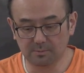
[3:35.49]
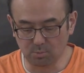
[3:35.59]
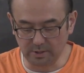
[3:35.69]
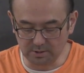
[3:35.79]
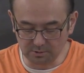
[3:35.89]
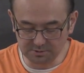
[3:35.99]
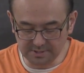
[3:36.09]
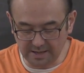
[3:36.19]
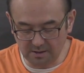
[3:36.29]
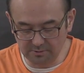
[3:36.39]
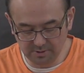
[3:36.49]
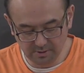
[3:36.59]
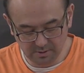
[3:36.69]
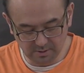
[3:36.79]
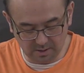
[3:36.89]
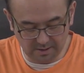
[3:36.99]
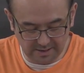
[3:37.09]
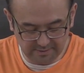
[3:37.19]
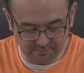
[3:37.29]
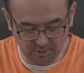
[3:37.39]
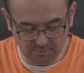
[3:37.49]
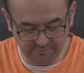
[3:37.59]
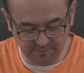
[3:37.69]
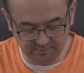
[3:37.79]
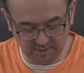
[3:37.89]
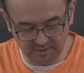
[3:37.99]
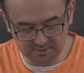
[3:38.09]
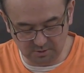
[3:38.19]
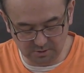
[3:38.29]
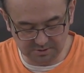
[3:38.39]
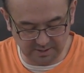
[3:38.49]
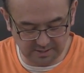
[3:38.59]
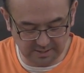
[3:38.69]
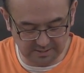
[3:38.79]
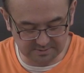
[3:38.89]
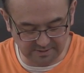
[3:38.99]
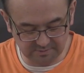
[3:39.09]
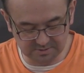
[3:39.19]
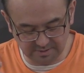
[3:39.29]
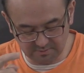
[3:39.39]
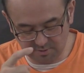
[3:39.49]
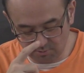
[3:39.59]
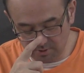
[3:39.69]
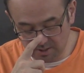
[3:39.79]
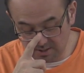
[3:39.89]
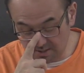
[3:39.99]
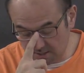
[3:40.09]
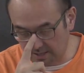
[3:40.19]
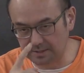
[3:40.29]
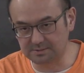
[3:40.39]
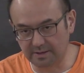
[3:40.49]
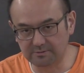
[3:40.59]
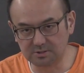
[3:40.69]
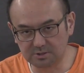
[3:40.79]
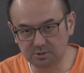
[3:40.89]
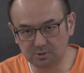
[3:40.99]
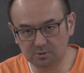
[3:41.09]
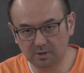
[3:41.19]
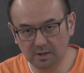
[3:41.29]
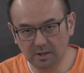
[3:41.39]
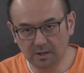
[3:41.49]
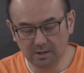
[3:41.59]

Break those down. All right, for number 15, so it looks like you got a 7, 7, 3, and then you got a 7, 2.